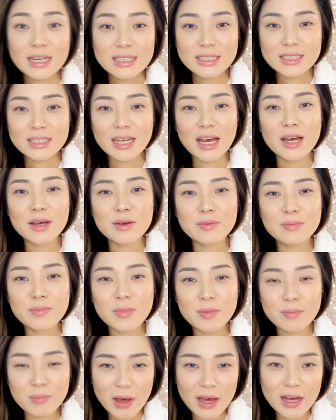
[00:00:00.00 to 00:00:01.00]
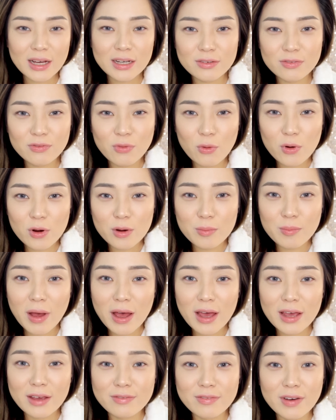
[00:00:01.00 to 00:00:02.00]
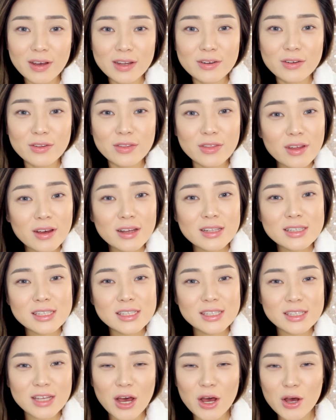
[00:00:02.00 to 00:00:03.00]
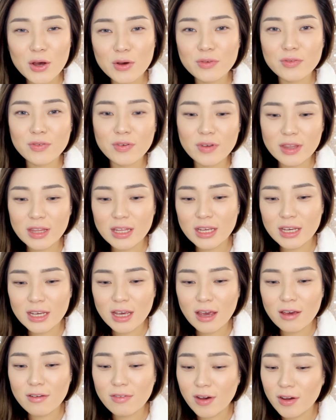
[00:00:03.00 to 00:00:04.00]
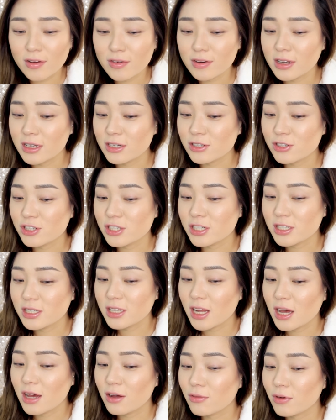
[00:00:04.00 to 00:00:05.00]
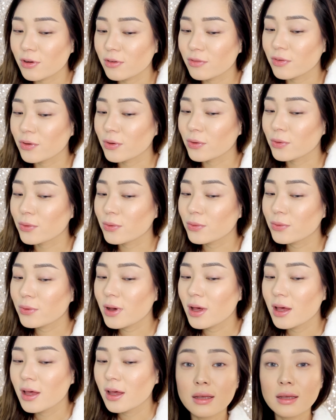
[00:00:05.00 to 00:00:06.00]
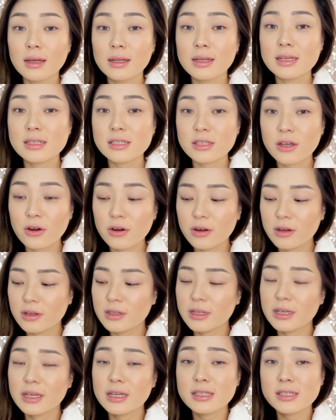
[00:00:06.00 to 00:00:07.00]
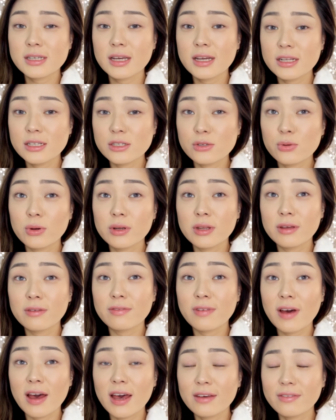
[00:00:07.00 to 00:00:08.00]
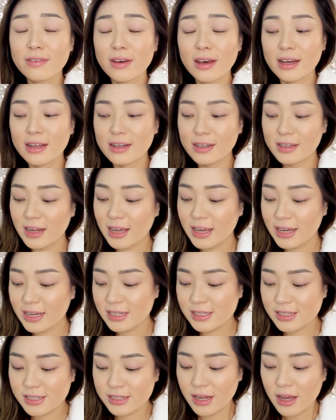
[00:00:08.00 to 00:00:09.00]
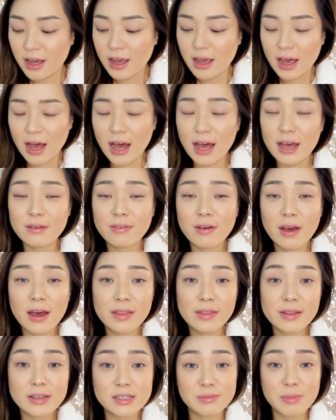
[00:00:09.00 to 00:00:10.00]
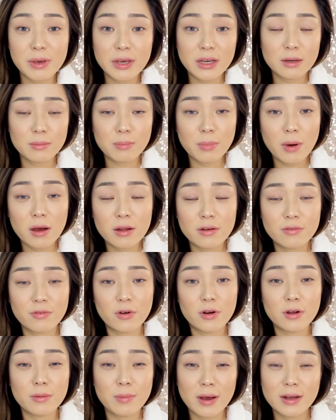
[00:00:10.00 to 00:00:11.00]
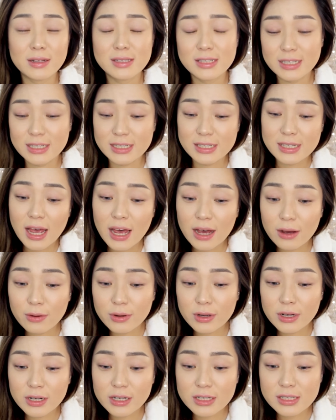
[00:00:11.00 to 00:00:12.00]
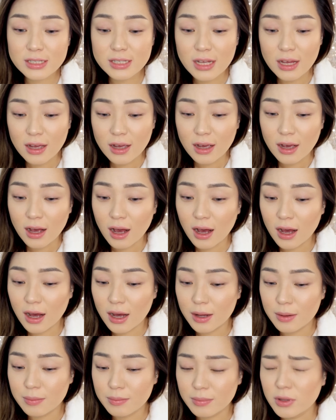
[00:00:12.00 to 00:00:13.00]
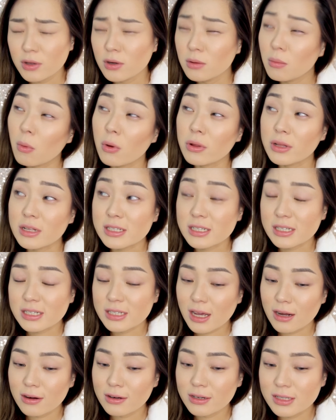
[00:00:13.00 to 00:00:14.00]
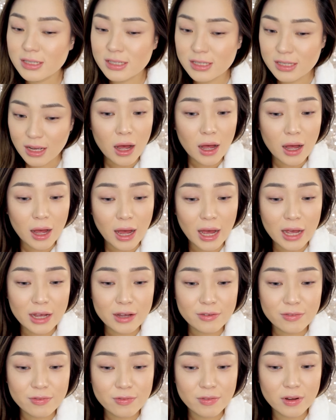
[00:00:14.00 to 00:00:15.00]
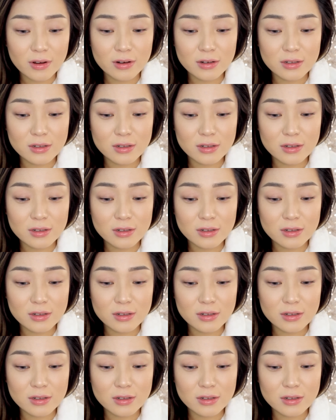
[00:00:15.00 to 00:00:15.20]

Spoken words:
guys, I'm back for my final thoughts of the foundation review. It is currently 10:25 at night. I've had this makeup on for about 6 hours, a little more than 6 hours. I've